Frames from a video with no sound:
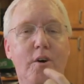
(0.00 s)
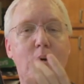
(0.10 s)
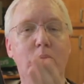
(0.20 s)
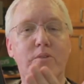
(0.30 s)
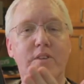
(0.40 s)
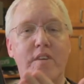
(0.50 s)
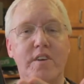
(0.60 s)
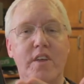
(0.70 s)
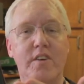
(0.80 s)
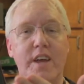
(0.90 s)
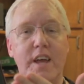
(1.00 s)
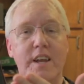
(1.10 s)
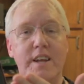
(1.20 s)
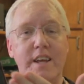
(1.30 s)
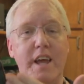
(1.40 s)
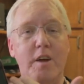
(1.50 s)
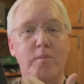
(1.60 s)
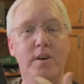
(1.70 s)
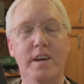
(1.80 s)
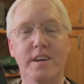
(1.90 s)
almost every other Canon
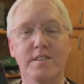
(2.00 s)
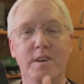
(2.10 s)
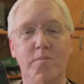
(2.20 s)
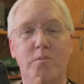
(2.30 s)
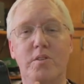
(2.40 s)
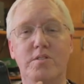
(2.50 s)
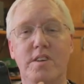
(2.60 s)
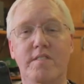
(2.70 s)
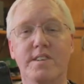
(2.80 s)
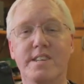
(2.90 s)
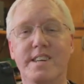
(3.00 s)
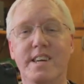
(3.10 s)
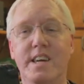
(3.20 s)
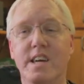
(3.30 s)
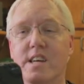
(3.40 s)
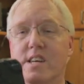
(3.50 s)
camera except for the 7D.